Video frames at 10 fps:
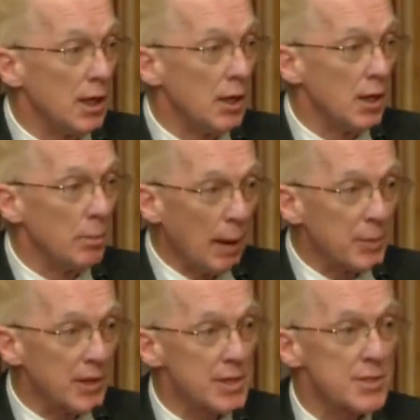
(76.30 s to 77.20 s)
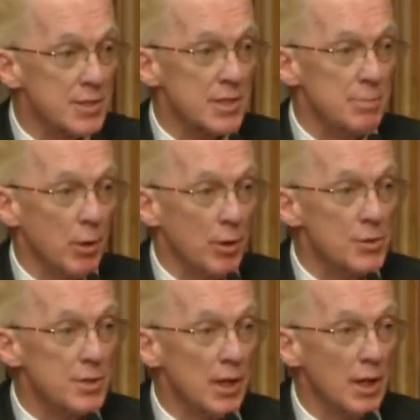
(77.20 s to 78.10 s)
Uh, populations
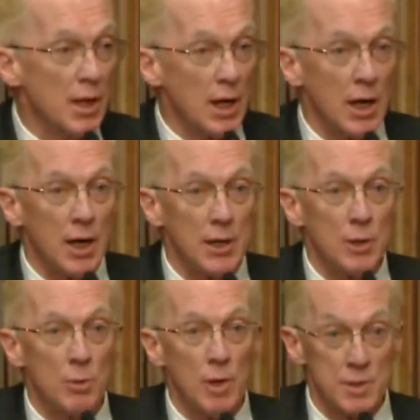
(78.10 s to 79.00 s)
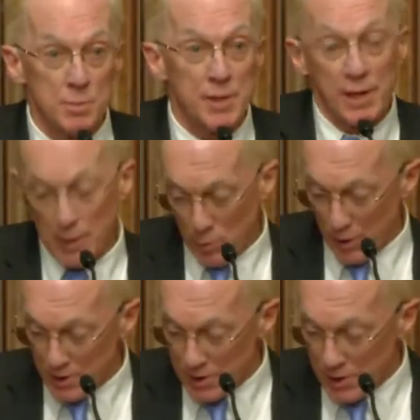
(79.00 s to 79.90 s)
exposed. Uh, you want, particularly
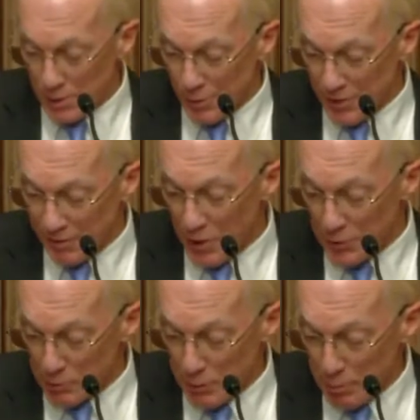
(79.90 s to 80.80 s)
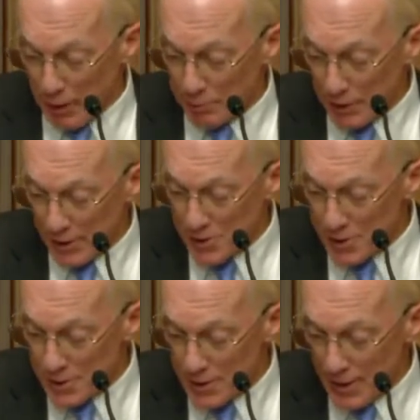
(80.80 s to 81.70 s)
want to deal with the vulnerable
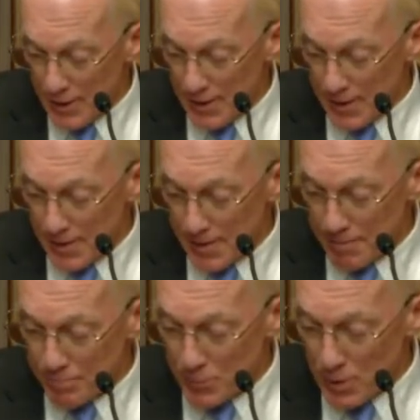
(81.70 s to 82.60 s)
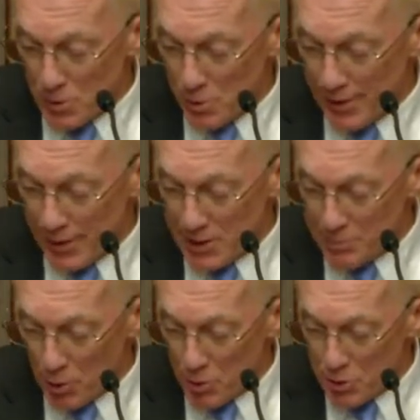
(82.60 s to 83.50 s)
populations um, to that
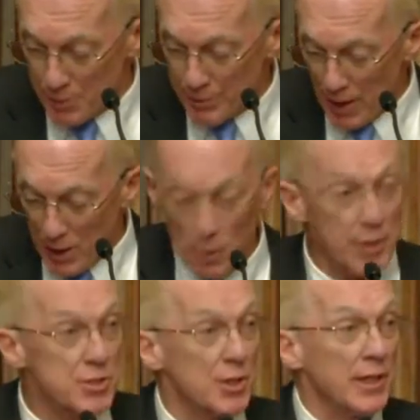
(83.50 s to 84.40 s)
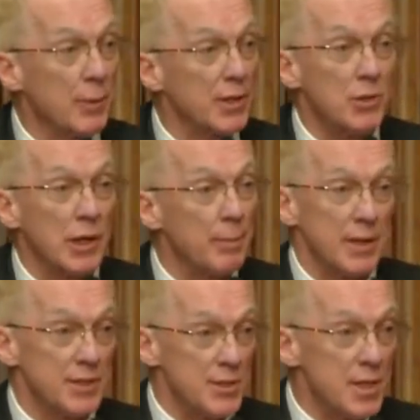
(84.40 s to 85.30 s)
exposure. You want, certainly want to talk
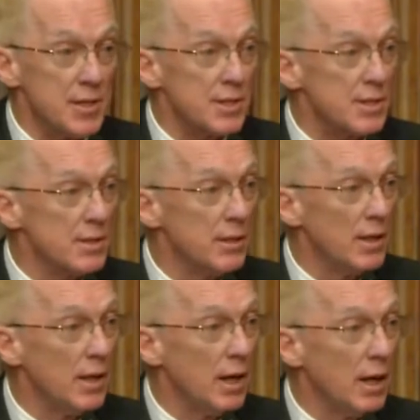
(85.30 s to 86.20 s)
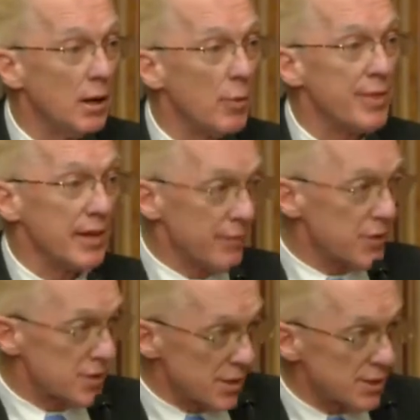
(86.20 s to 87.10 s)
about diseases uh, with an
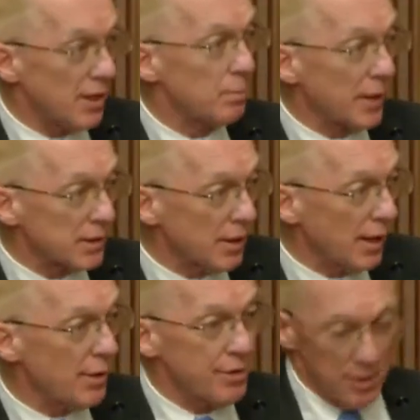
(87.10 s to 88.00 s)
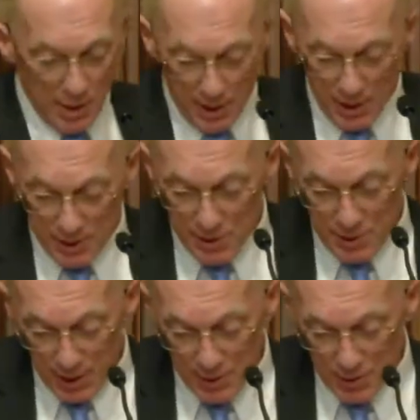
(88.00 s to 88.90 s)
emphasis on mental health in
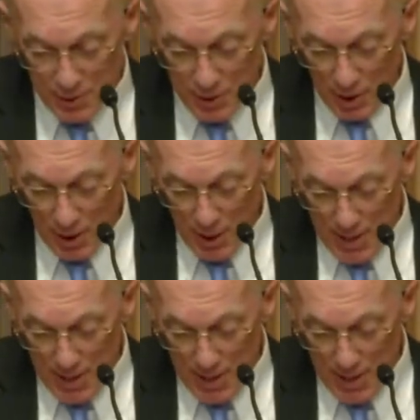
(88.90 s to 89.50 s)
disasters.